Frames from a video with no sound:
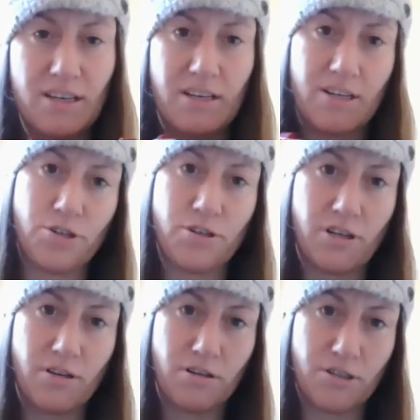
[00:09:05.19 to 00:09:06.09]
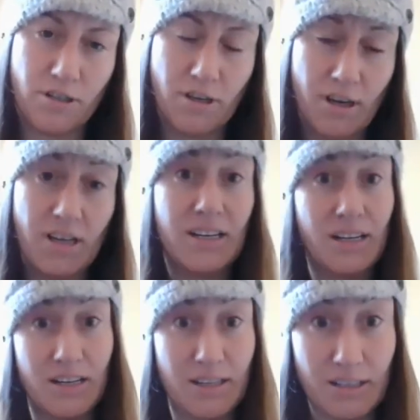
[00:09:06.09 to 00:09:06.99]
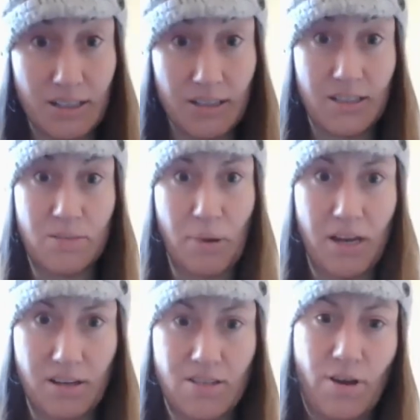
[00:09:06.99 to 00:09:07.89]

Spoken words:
And as your dog grows, you're going to need to expand it.